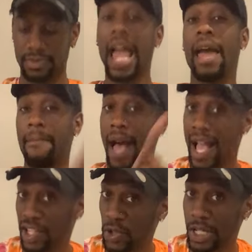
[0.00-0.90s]
And
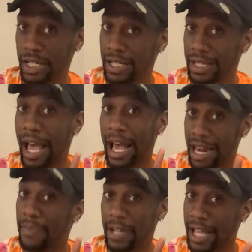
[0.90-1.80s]
mind you, cuz I kind
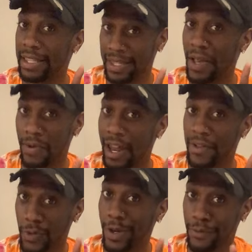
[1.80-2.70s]
of played this song like
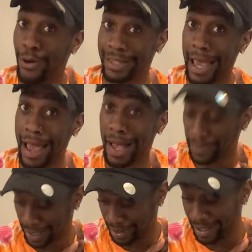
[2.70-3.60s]
3 or 4
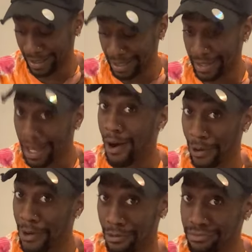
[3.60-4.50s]
times, because this is cold.